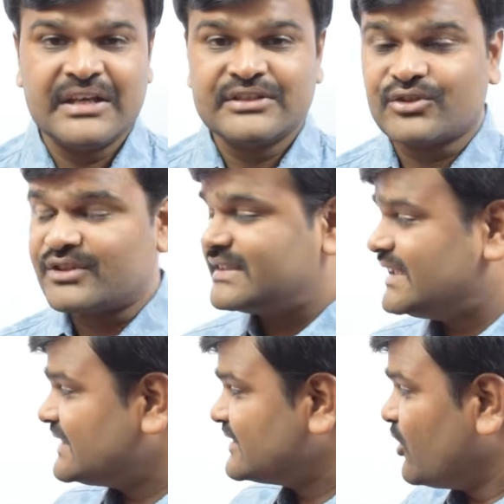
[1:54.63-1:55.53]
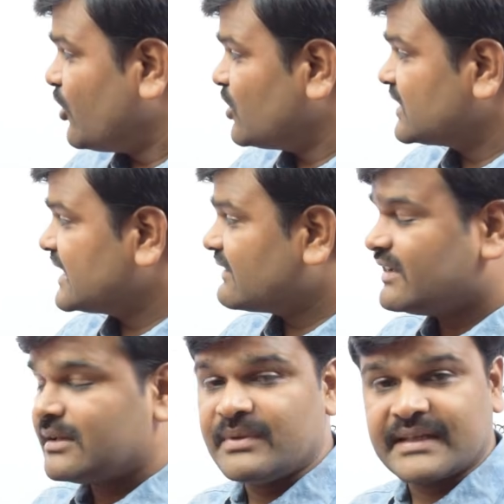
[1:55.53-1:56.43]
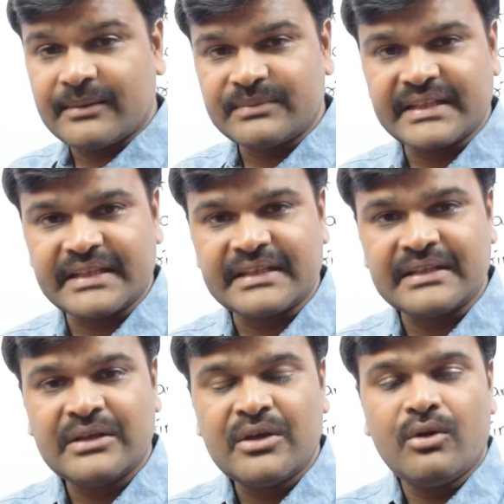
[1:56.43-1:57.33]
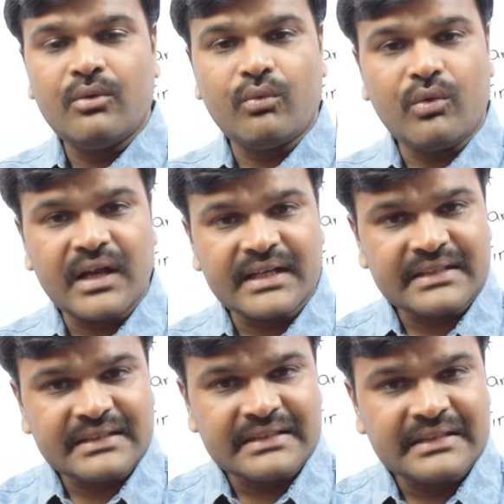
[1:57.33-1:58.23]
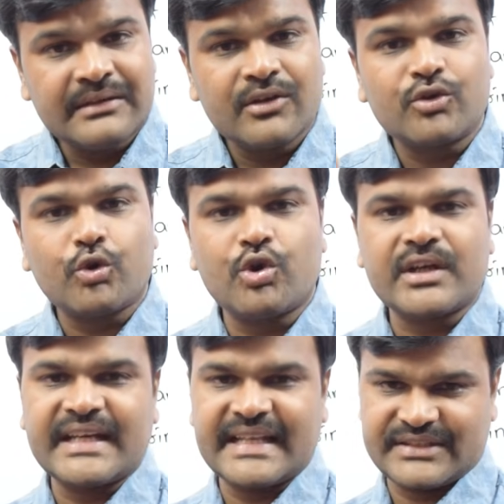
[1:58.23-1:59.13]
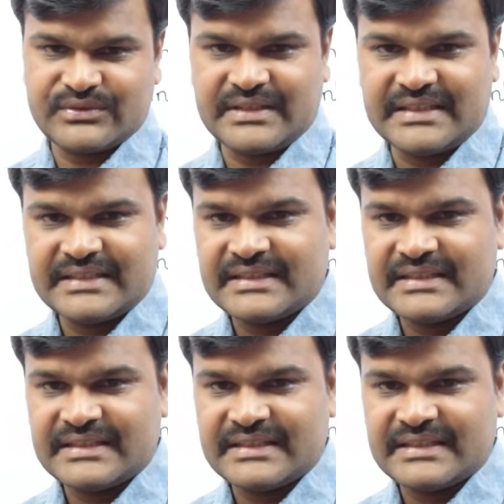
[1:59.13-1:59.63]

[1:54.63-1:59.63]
So, this whole thing will become the one token actually.